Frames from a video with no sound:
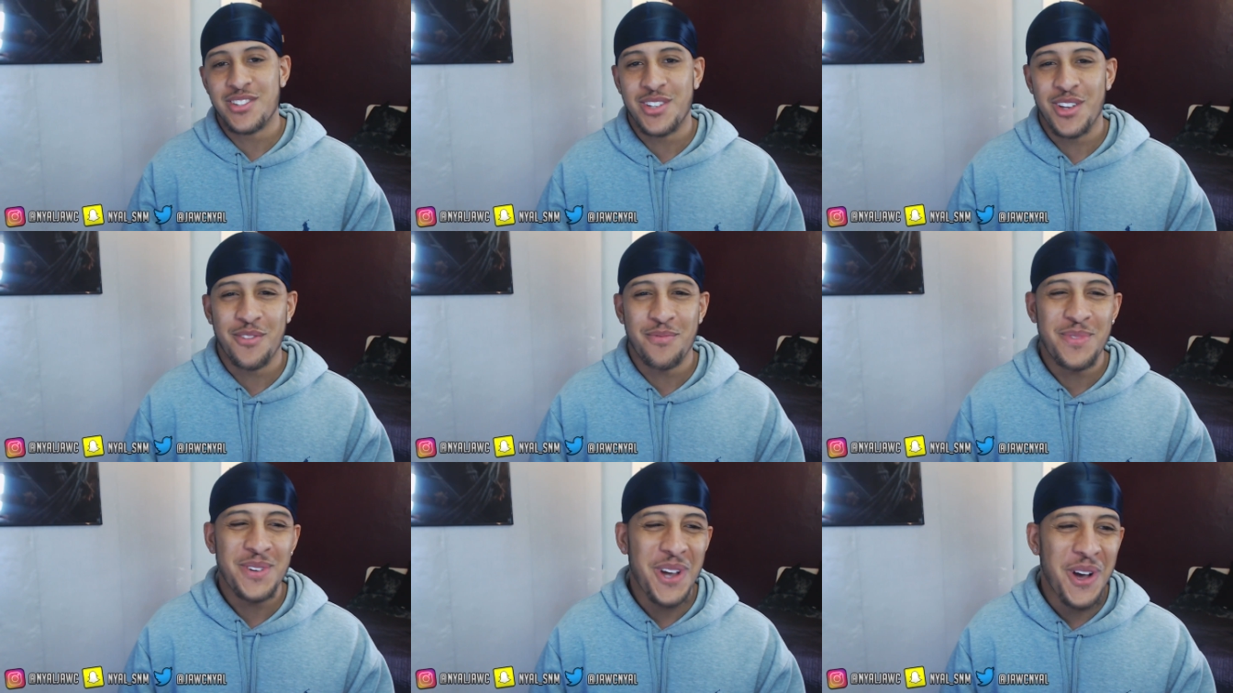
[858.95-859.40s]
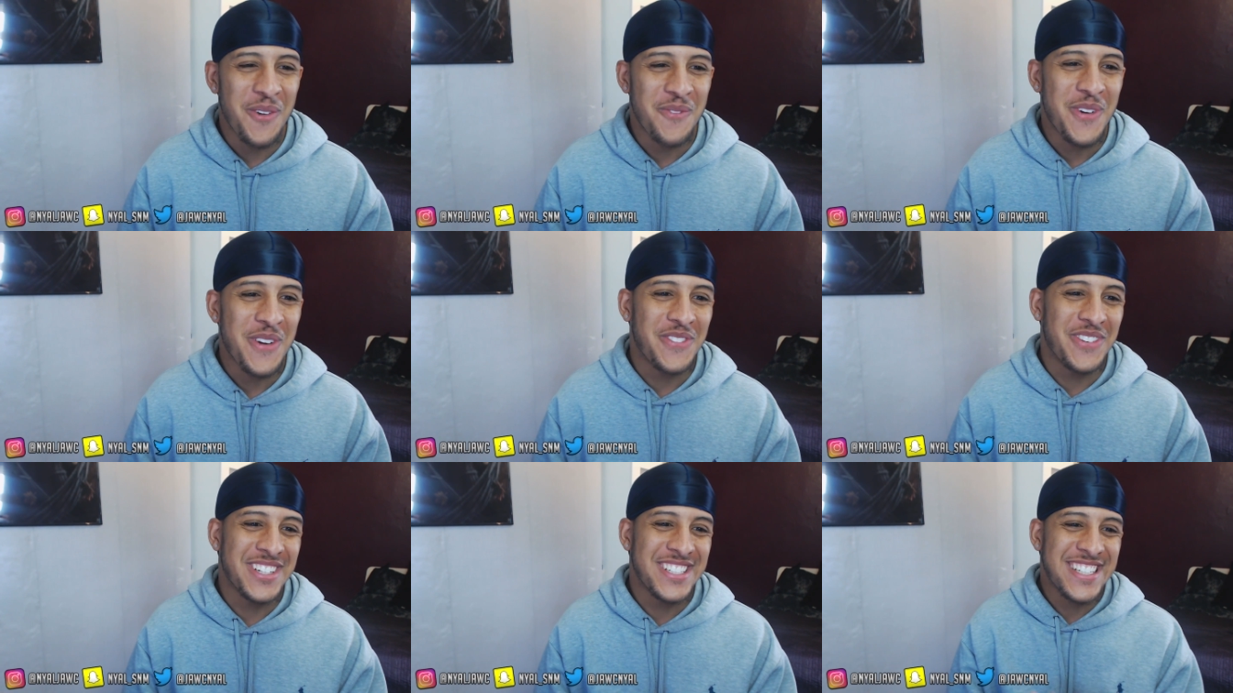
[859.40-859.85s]
And so,
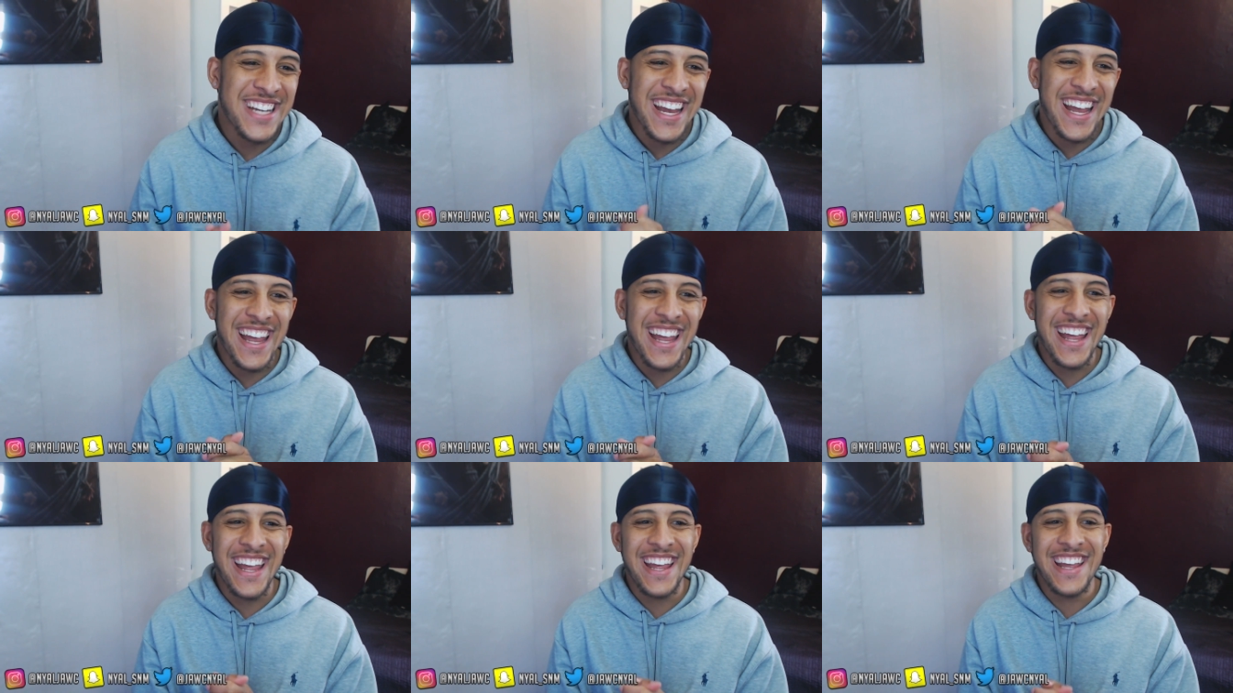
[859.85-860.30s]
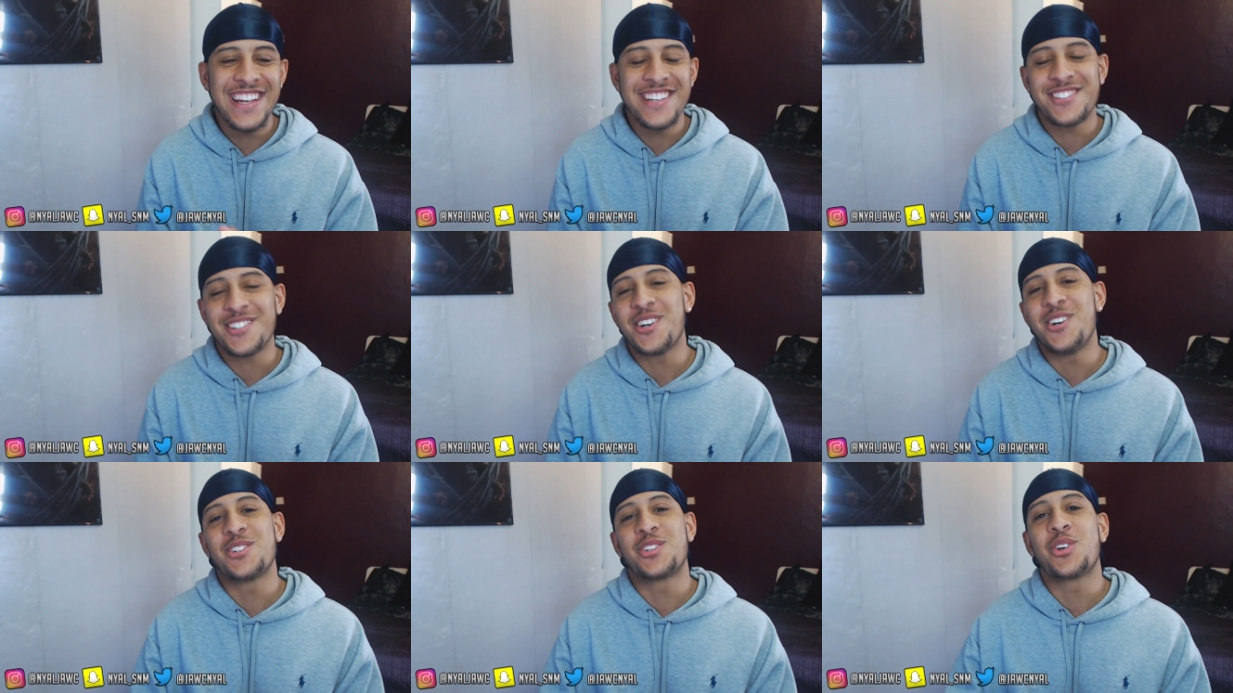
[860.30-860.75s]
yo, people,
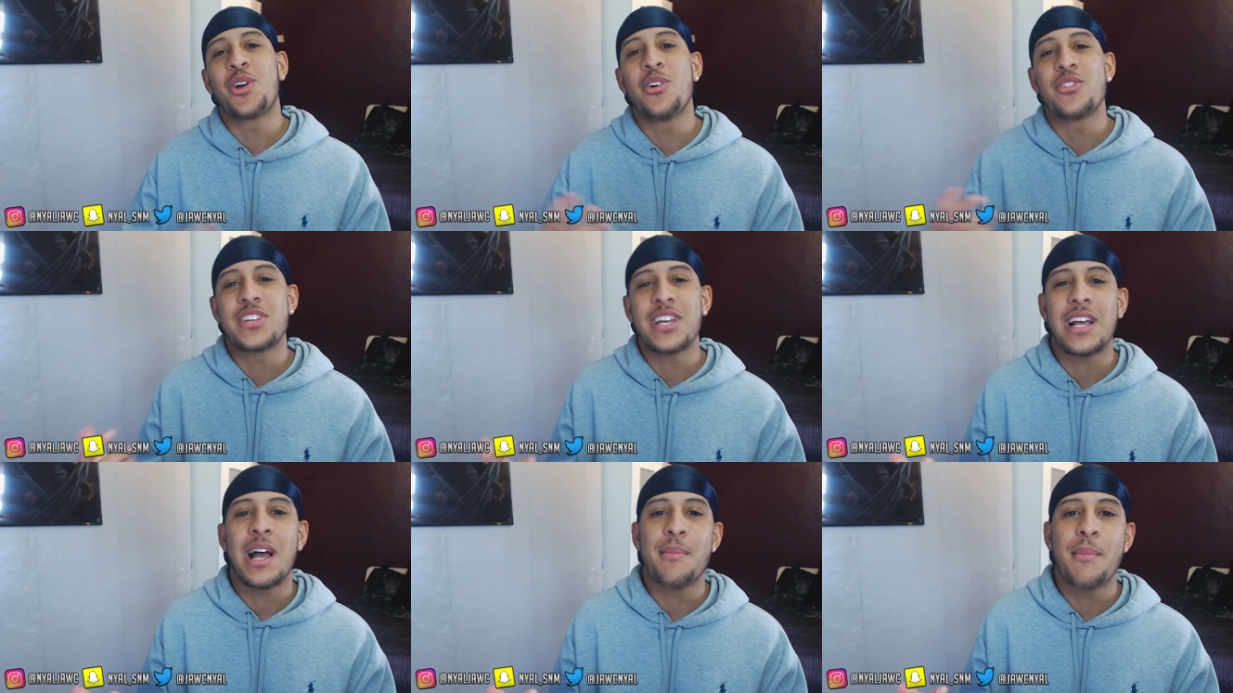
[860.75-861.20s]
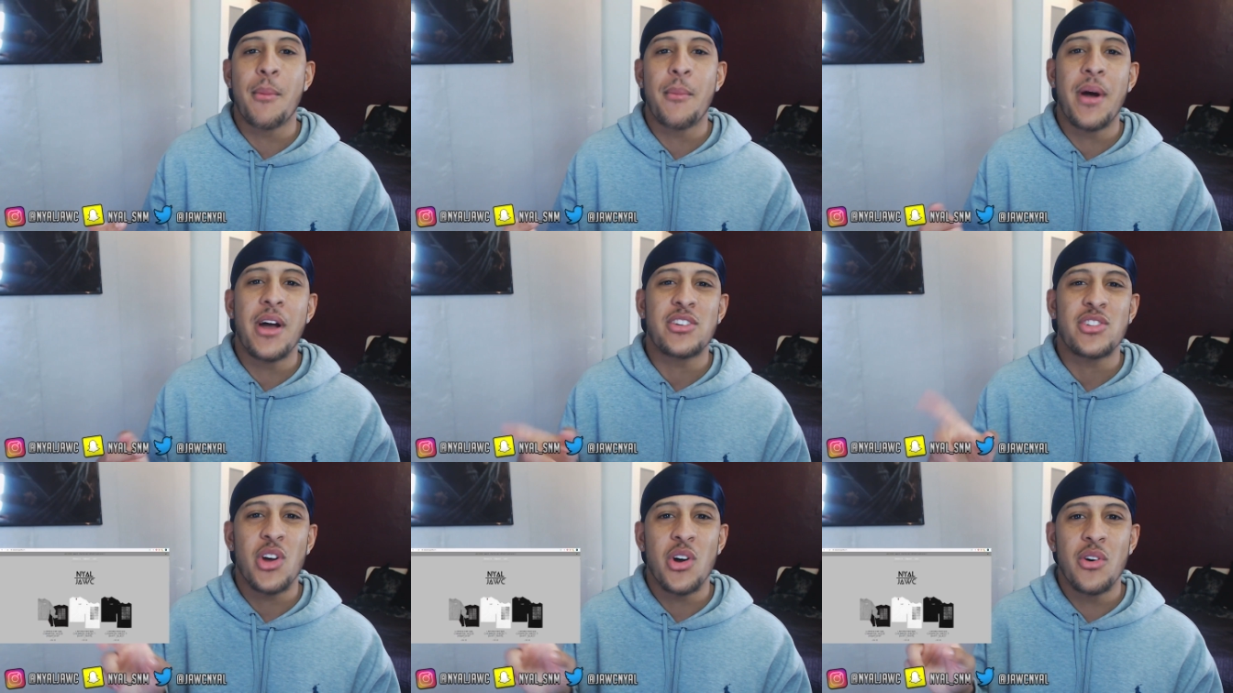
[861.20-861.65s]
cheers! Also, go and
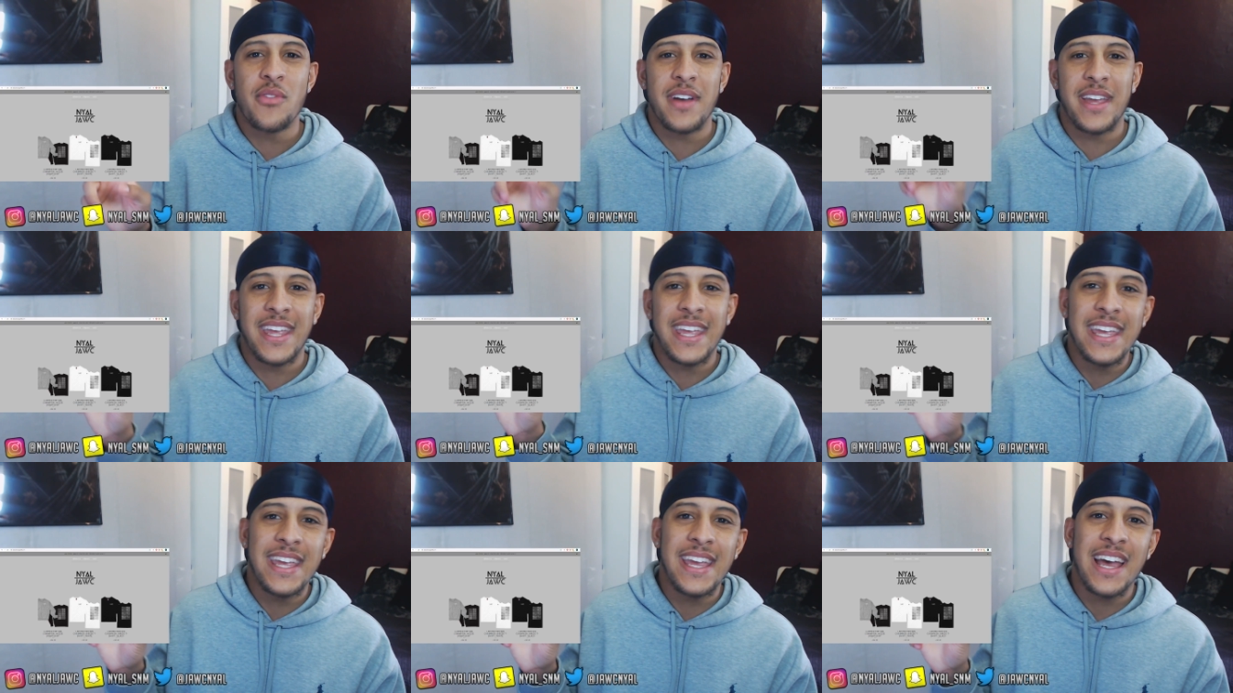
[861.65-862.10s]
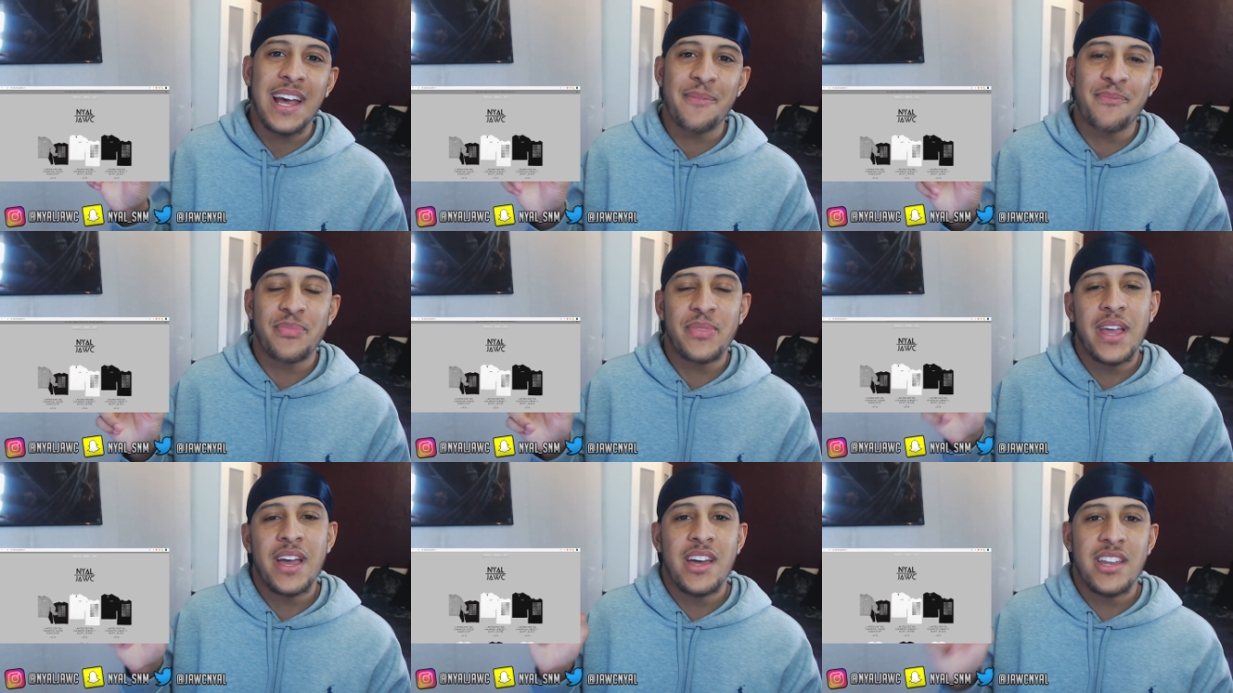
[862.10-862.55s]
check out my merch over
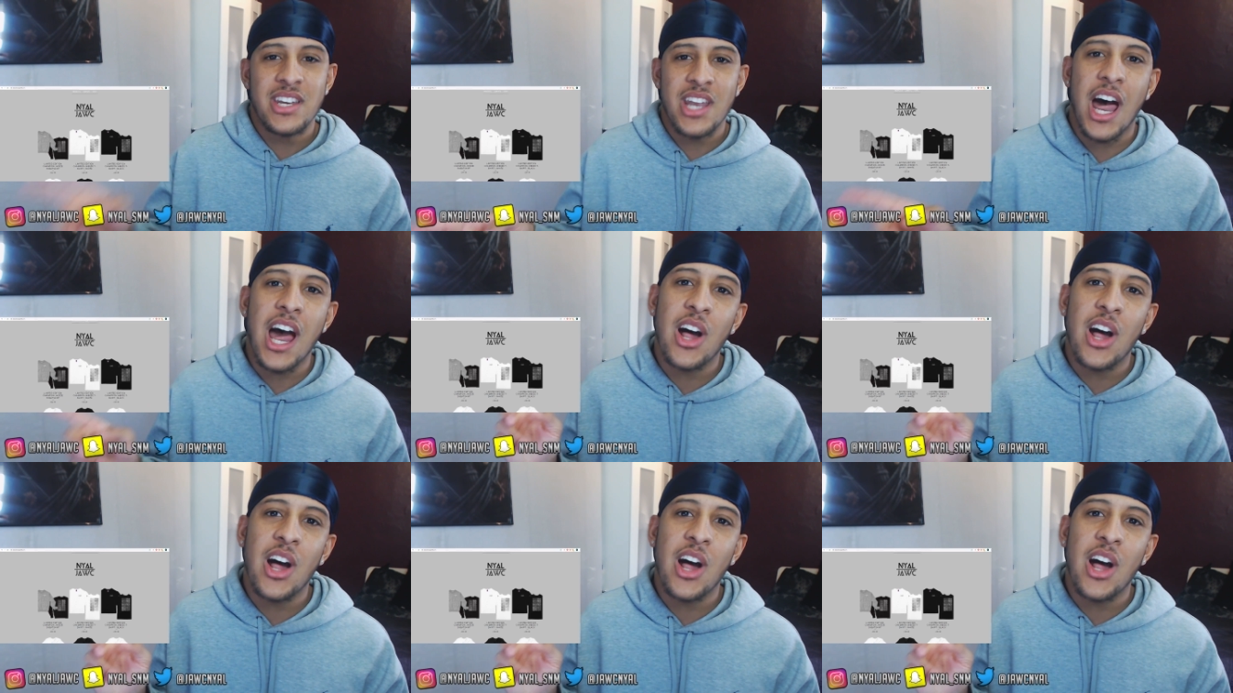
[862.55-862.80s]
here.